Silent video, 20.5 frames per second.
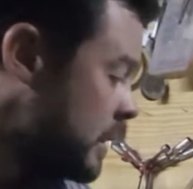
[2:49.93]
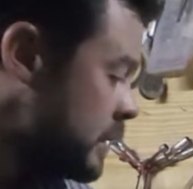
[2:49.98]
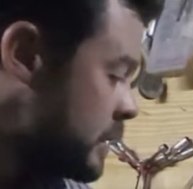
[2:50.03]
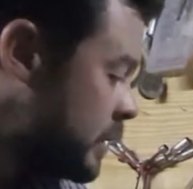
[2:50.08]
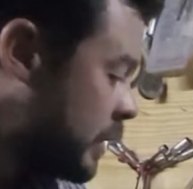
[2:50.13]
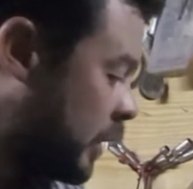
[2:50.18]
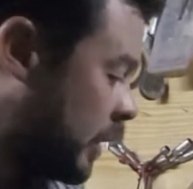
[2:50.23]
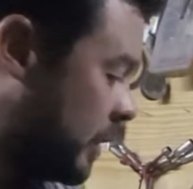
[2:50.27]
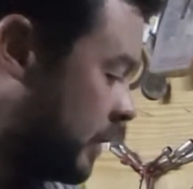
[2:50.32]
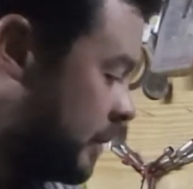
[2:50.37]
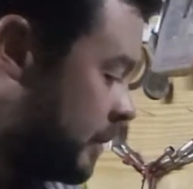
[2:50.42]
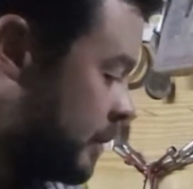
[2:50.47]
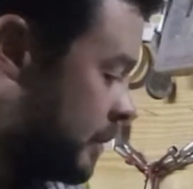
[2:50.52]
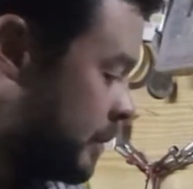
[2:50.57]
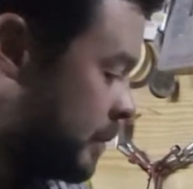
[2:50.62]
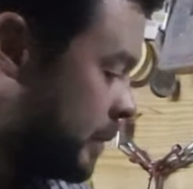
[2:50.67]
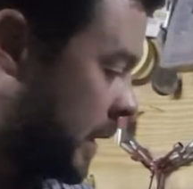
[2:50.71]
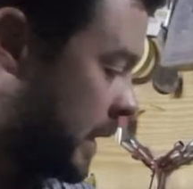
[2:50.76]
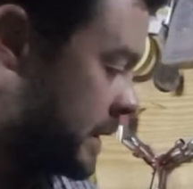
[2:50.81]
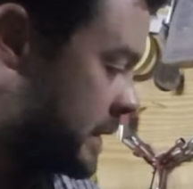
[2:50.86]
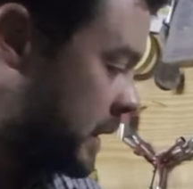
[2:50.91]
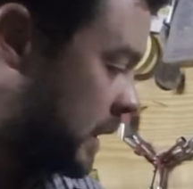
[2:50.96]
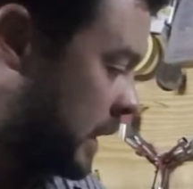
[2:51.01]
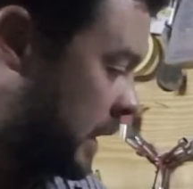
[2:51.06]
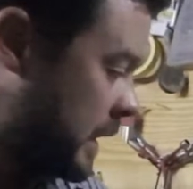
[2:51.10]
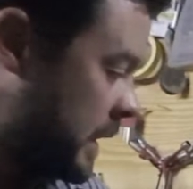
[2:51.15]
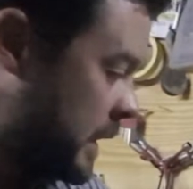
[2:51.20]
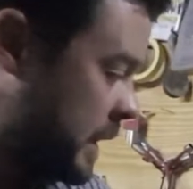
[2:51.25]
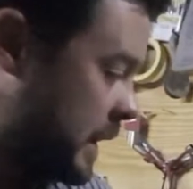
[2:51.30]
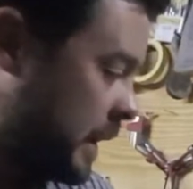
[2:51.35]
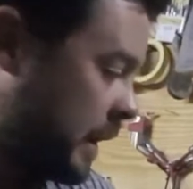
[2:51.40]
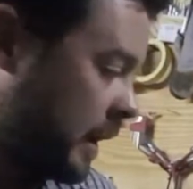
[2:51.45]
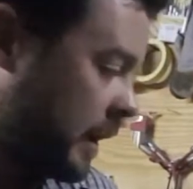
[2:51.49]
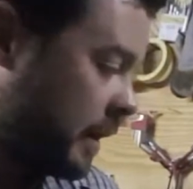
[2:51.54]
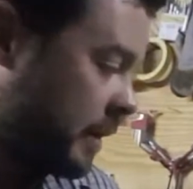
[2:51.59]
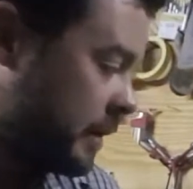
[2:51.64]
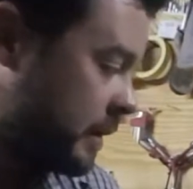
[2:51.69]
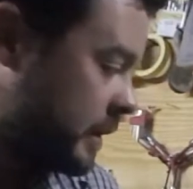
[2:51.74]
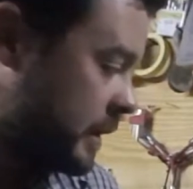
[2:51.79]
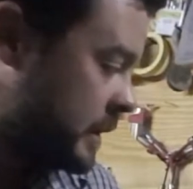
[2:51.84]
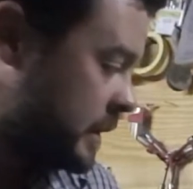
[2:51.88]
So basically
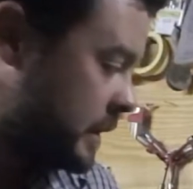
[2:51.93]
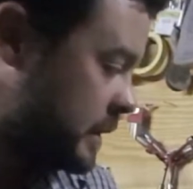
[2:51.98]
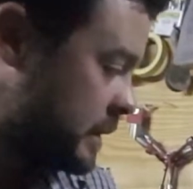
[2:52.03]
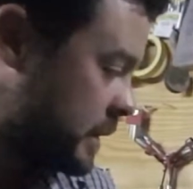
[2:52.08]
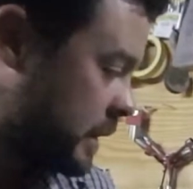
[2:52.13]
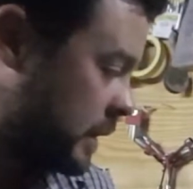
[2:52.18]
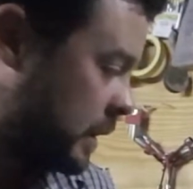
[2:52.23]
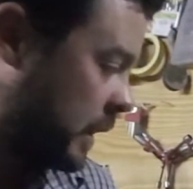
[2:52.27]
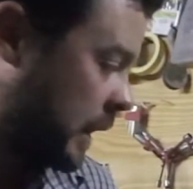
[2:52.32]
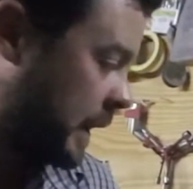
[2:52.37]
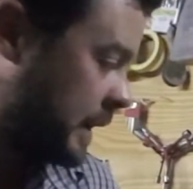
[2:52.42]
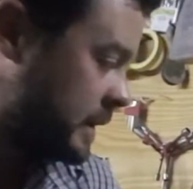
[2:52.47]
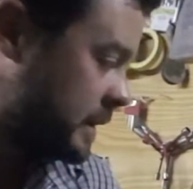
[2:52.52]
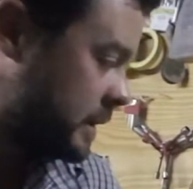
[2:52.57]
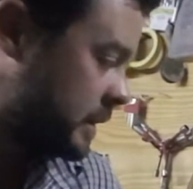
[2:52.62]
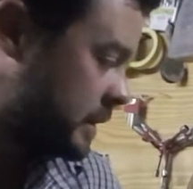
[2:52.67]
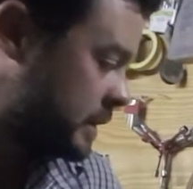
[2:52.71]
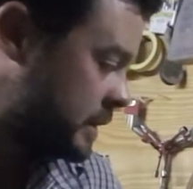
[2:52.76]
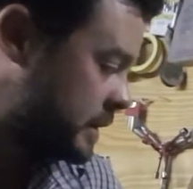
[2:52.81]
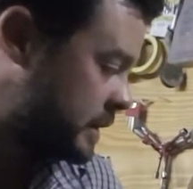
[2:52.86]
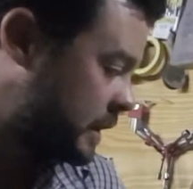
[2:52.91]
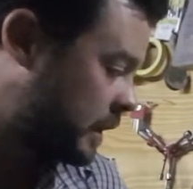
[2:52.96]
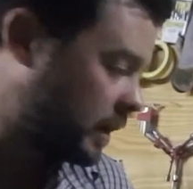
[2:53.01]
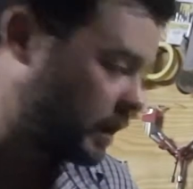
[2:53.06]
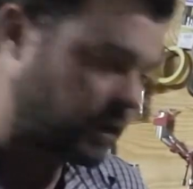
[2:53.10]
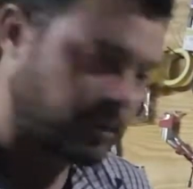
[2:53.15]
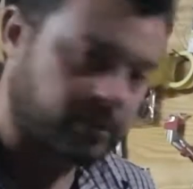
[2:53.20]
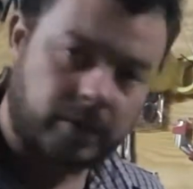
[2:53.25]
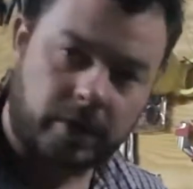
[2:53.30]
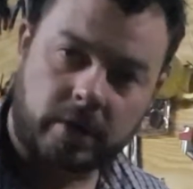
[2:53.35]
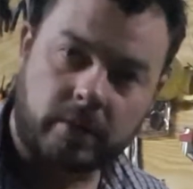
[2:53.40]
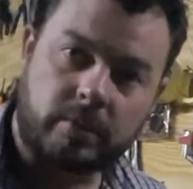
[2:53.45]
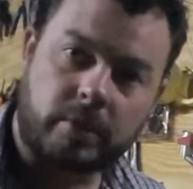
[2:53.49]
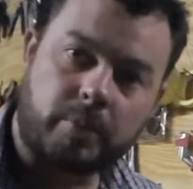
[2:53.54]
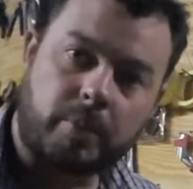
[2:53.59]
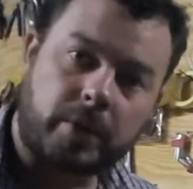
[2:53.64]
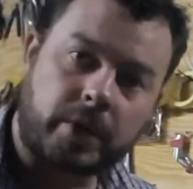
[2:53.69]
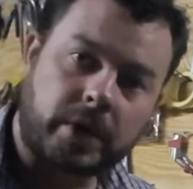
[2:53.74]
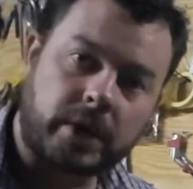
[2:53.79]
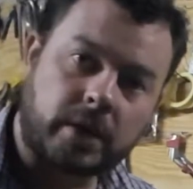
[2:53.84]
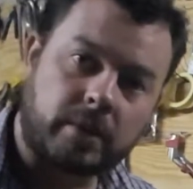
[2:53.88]
here, this is the latest cell I'm going to be
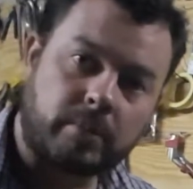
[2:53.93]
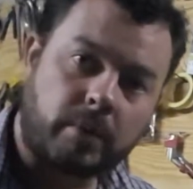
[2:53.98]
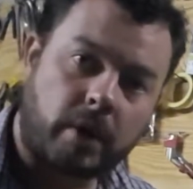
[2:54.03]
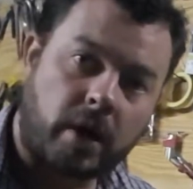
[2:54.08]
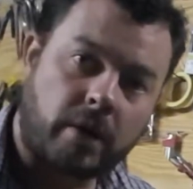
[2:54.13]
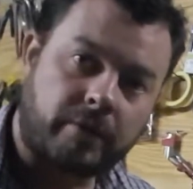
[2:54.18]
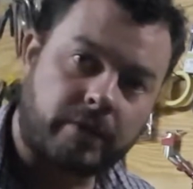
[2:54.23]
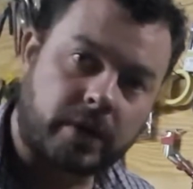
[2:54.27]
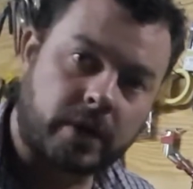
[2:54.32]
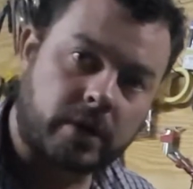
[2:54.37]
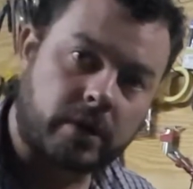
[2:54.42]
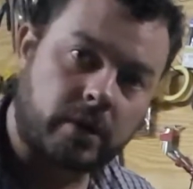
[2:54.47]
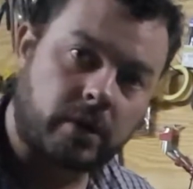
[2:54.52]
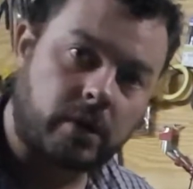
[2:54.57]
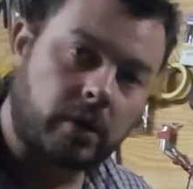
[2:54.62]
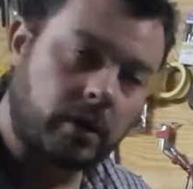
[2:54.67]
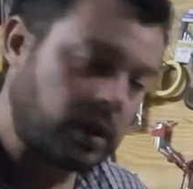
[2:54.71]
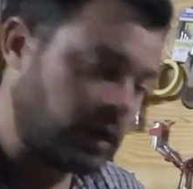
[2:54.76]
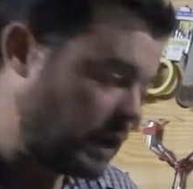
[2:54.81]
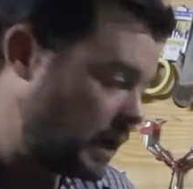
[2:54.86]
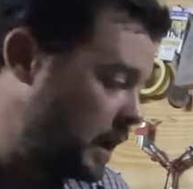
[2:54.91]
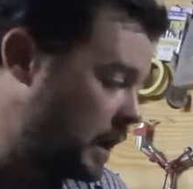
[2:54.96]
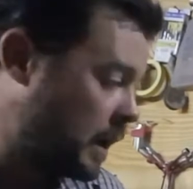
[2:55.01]
putting in my vehicle.